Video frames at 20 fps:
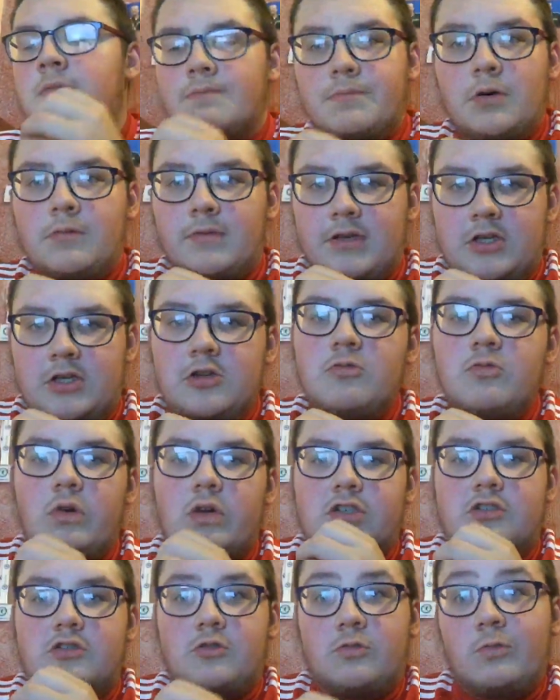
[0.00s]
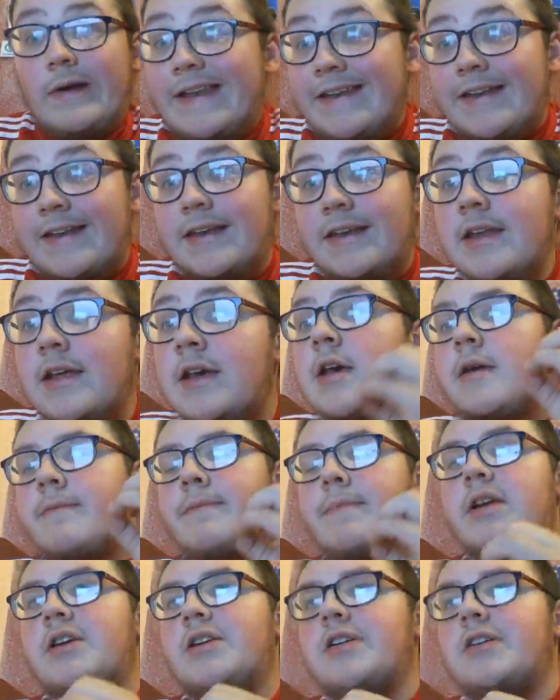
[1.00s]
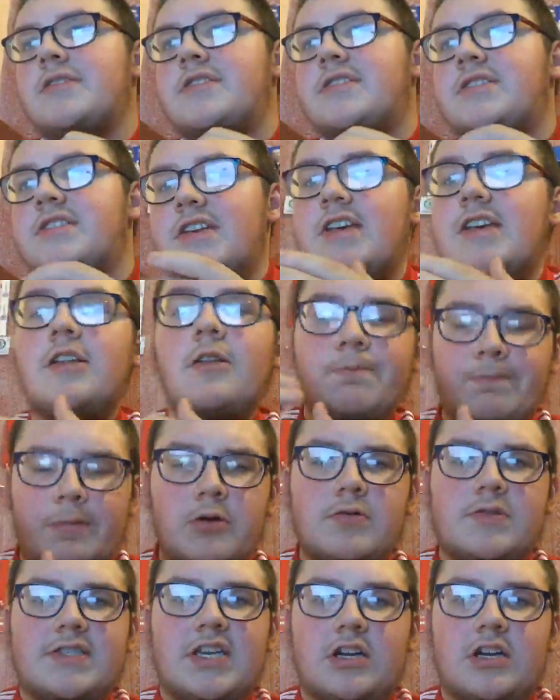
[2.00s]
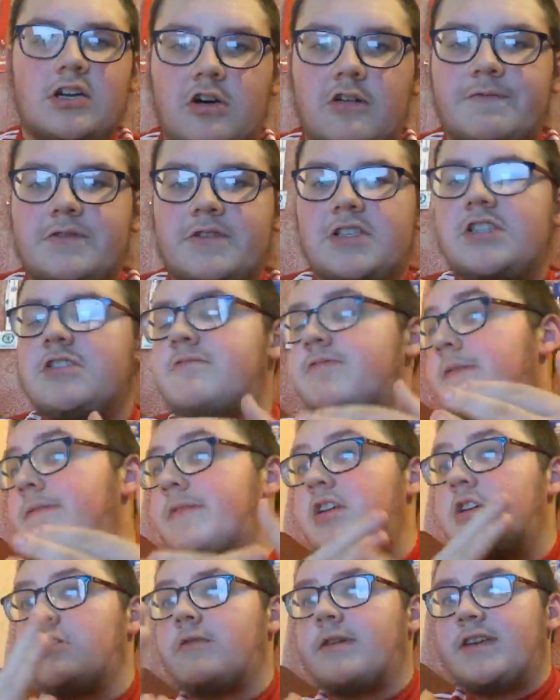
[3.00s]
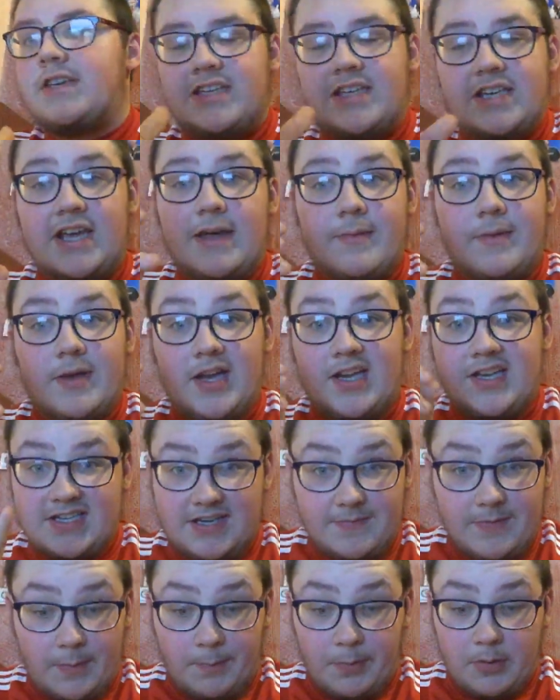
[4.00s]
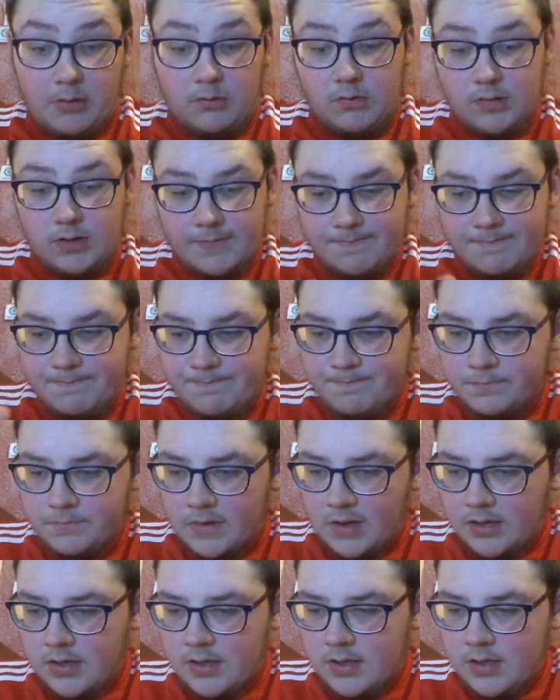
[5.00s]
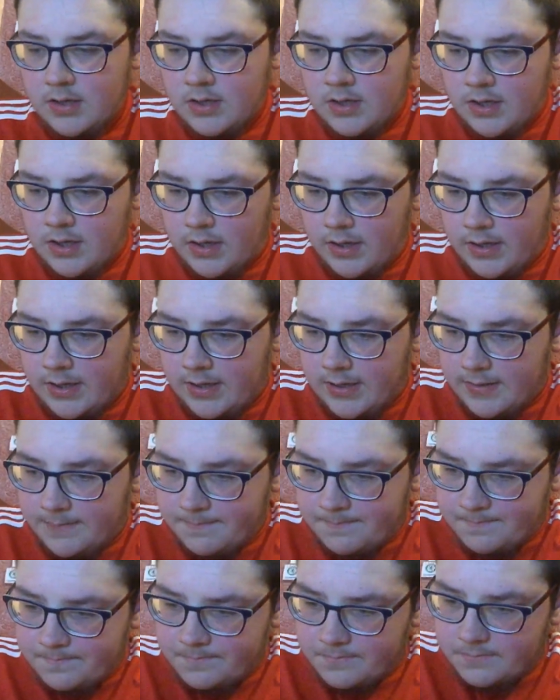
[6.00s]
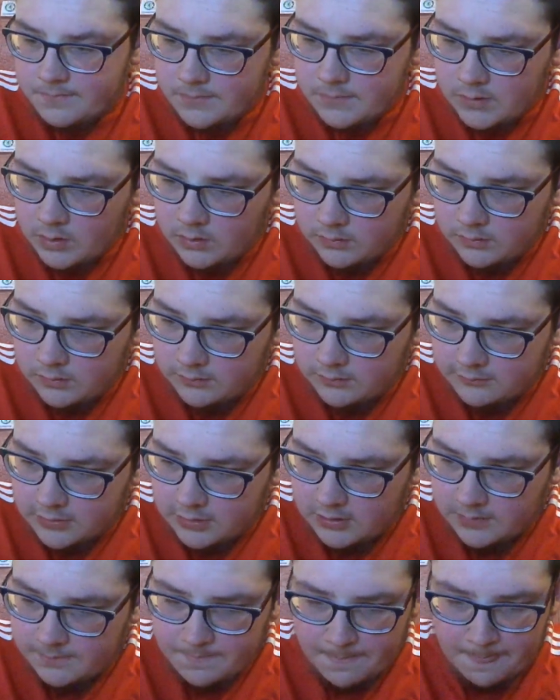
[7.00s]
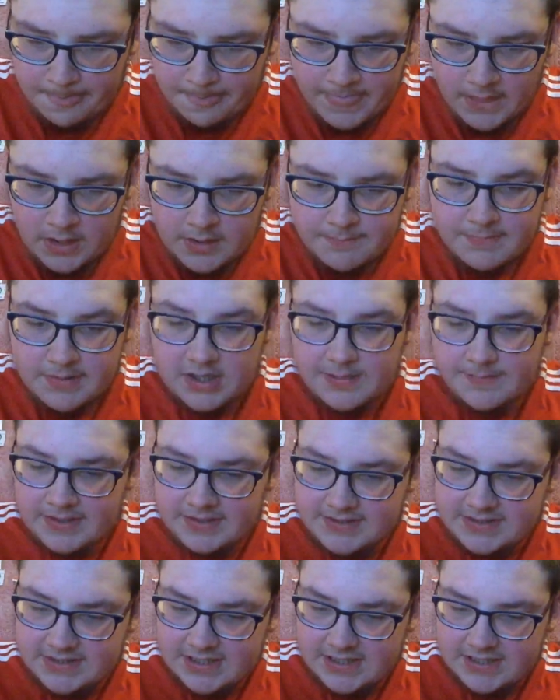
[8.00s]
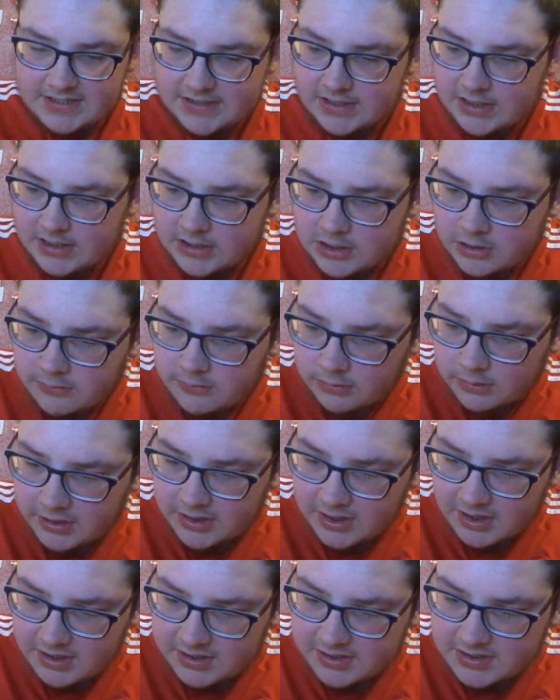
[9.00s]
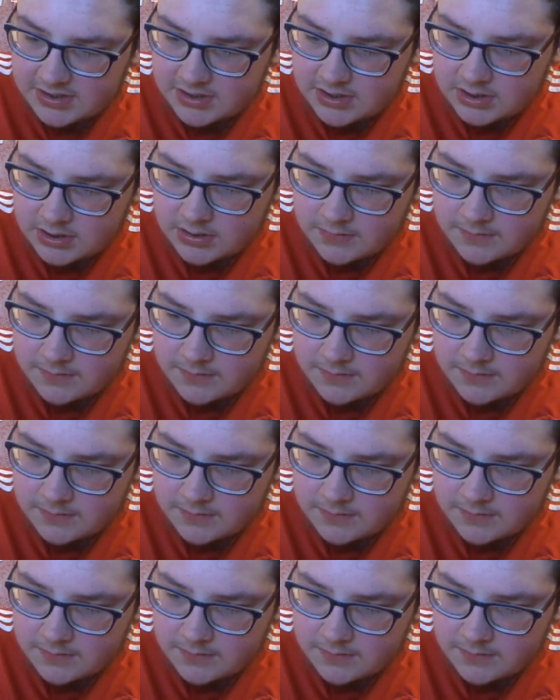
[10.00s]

But we do want to win because it'll boost our confidence when we go into the game against Liverpool. No draw. Minimad says 2-1 United.